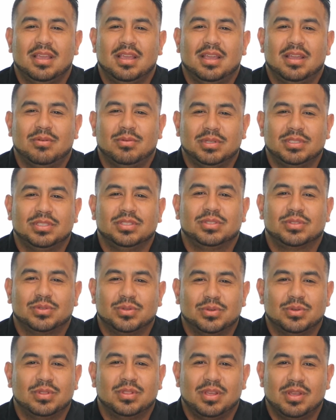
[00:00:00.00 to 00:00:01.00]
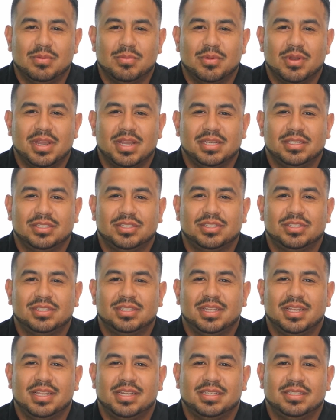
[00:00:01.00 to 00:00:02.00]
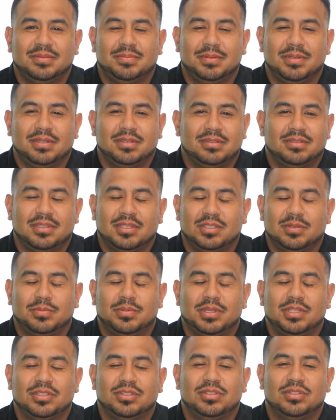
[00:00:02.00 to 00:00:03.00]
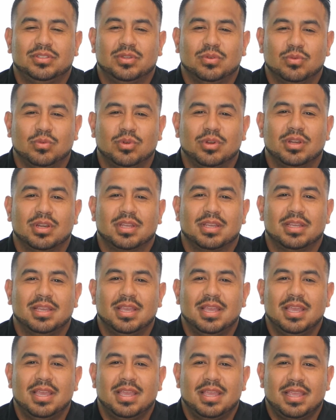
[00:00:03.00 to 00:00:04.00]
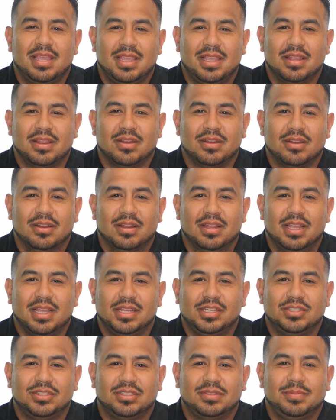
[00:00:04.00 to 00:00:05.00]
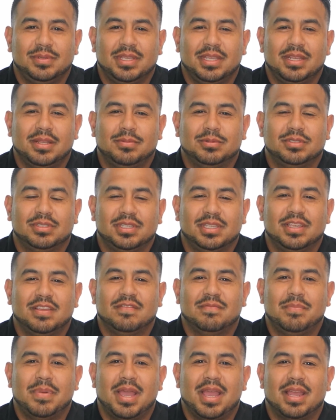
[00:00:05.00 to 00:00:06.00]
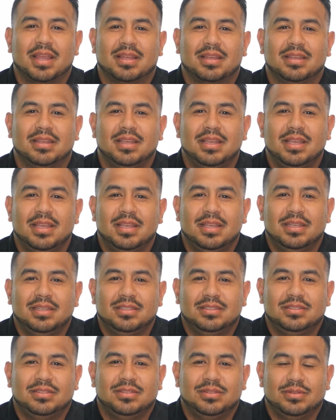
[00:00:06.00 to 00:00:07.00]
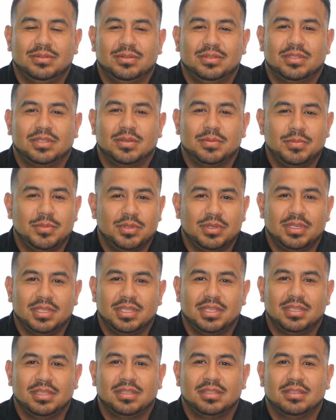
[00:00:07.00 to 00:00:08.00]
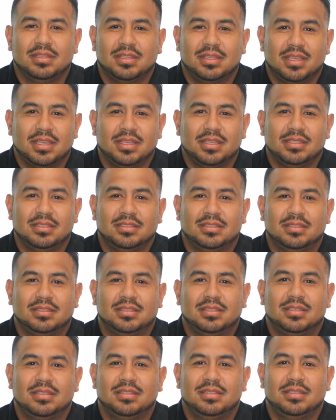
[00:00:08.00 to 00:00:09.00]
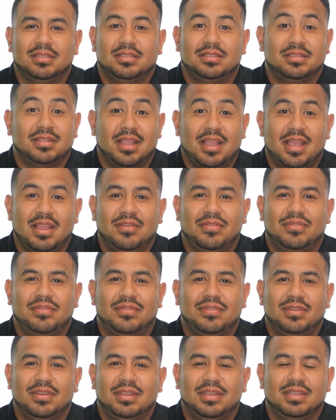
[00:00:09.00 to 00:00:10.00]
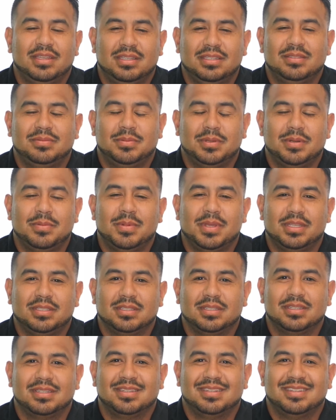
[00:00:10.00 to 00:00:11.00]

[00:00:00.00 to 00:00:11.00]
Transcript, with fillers: I went to school in Long Branch and it's been such a pleasure to work here and just being able to give back to the community, the kids, the staff. It's been amazing.